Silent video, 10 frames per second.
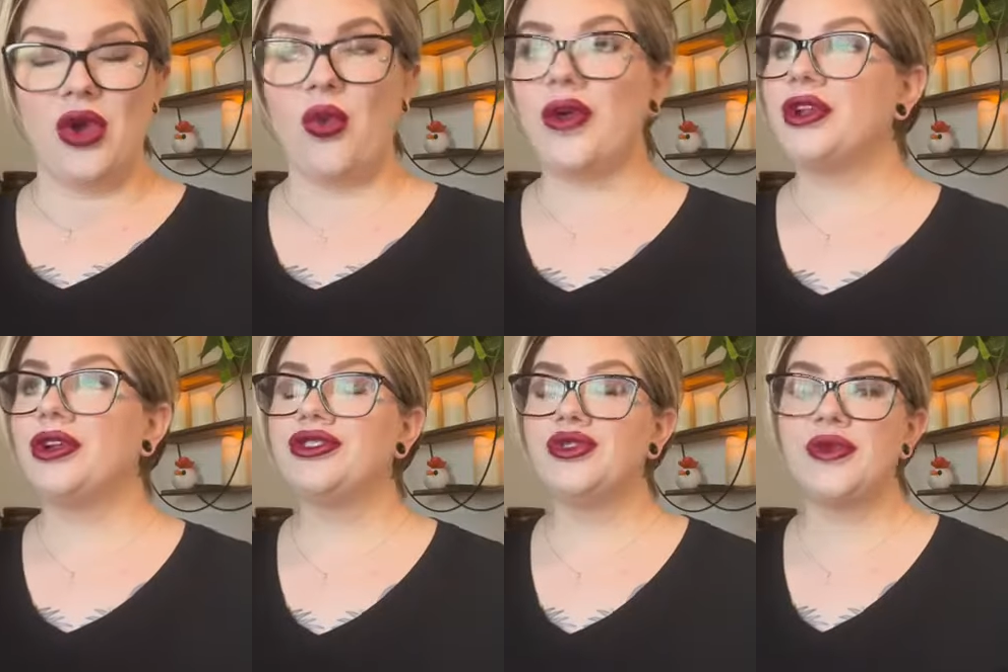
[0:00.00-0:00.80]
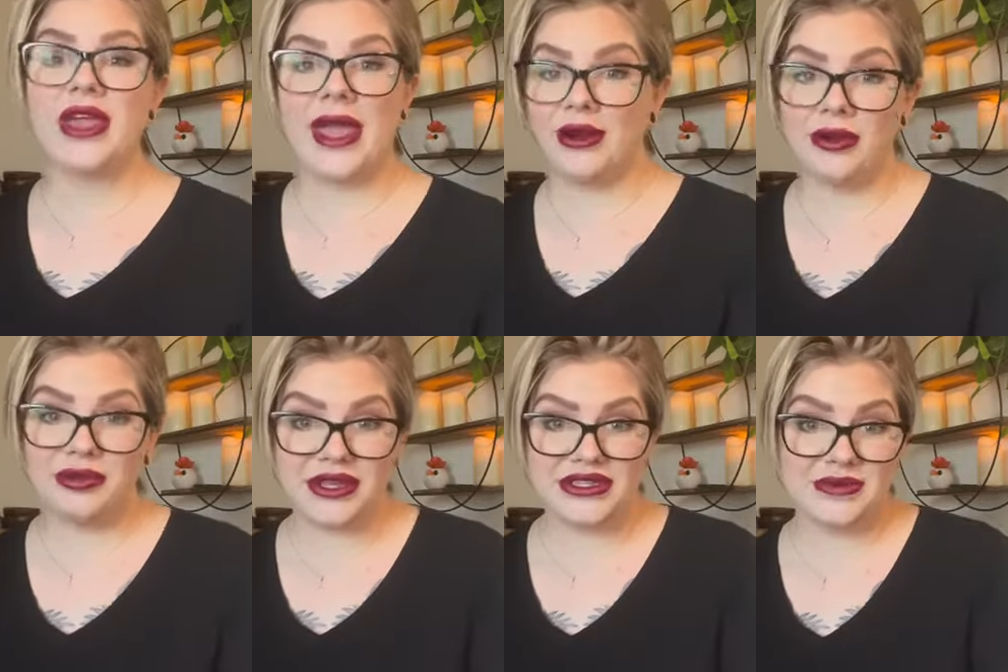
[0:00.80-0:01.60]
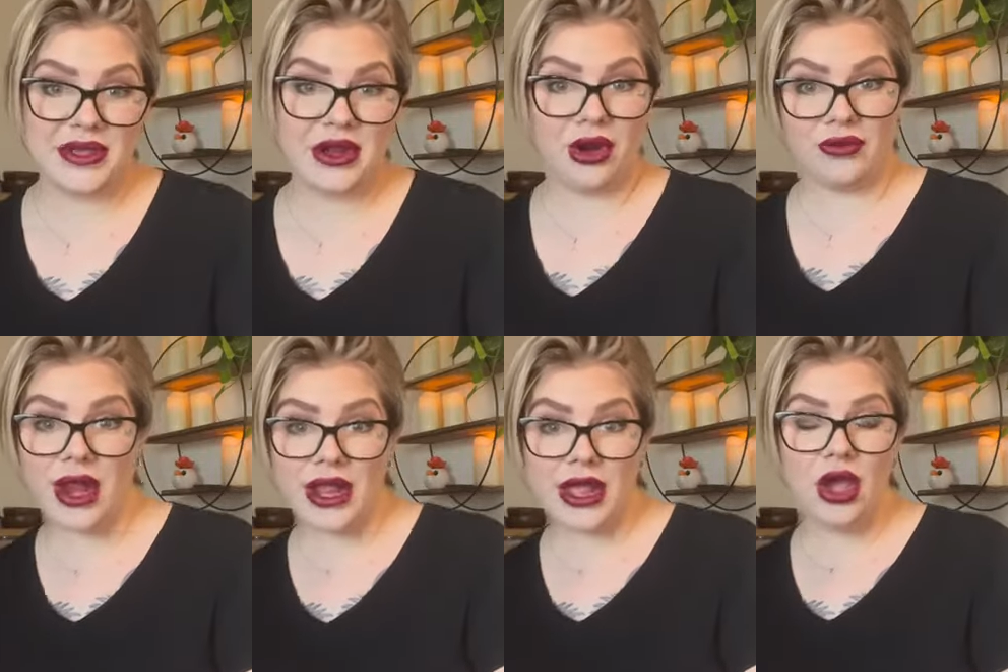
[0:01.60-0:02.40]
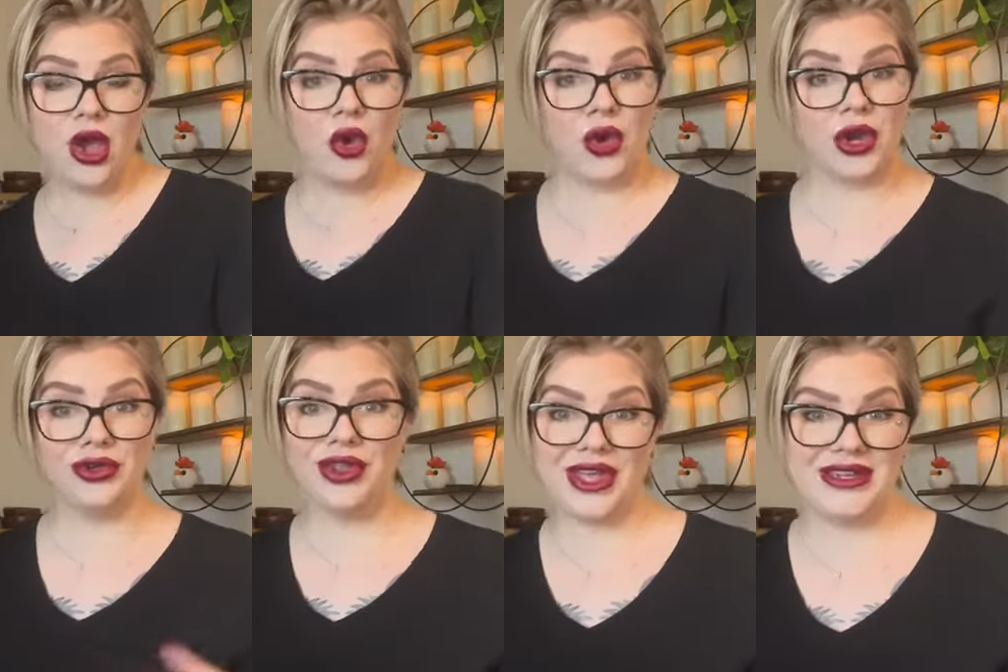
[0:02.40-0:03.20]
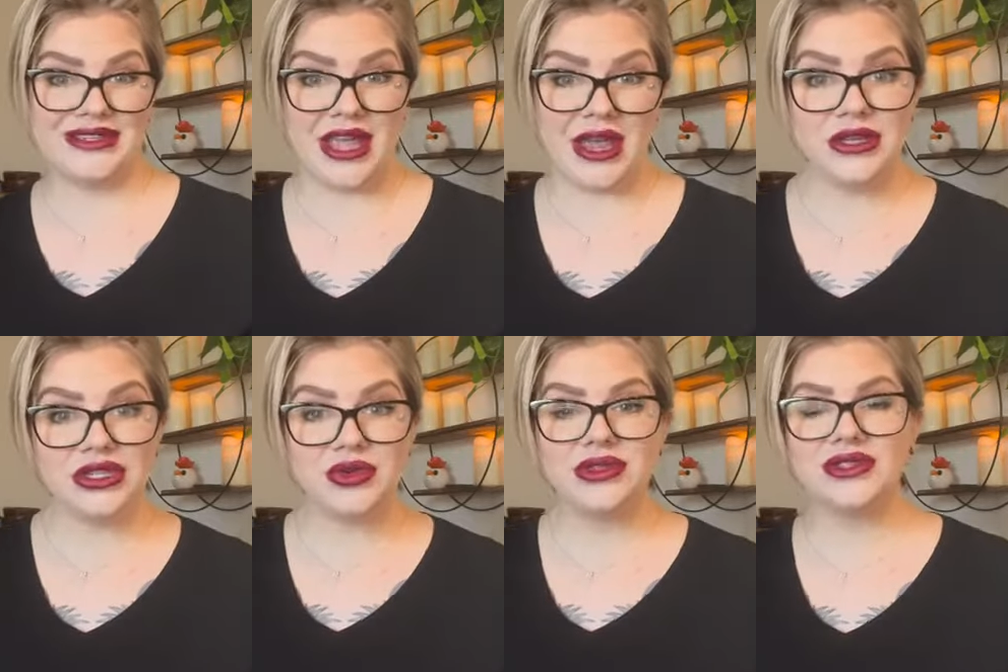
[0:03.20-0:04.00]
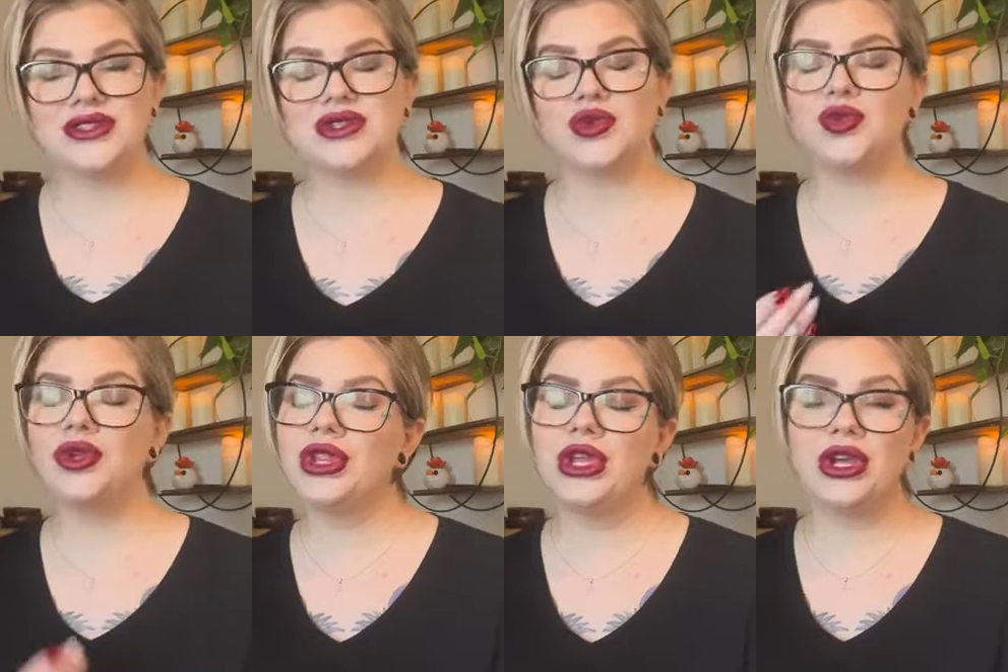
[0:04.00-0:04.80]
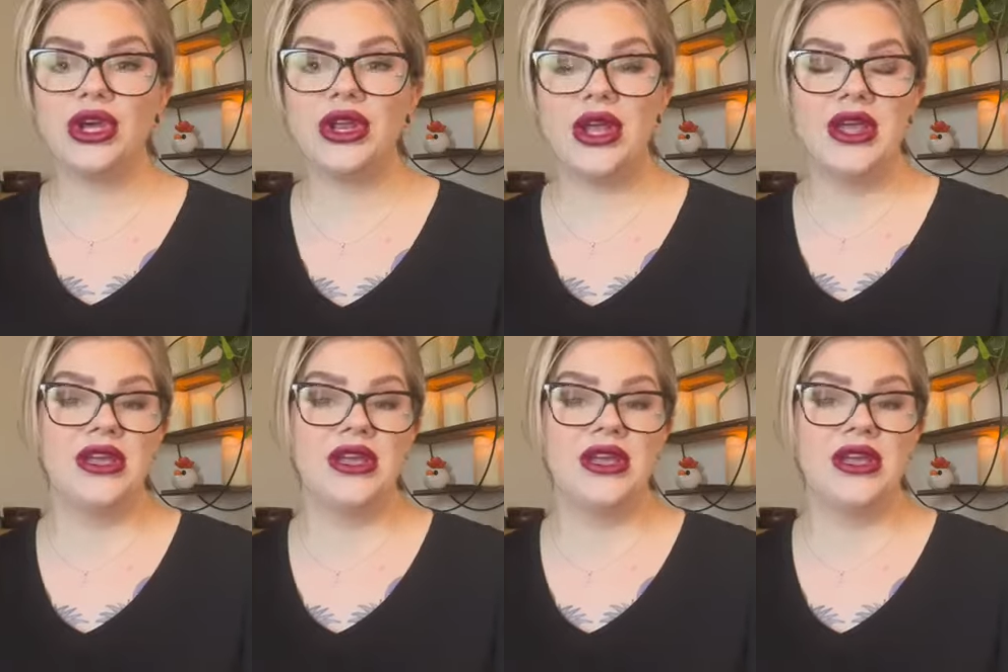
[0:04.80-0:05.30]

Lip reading: Whether you're doing hair replacement already or you're looking to get into it, this is a really good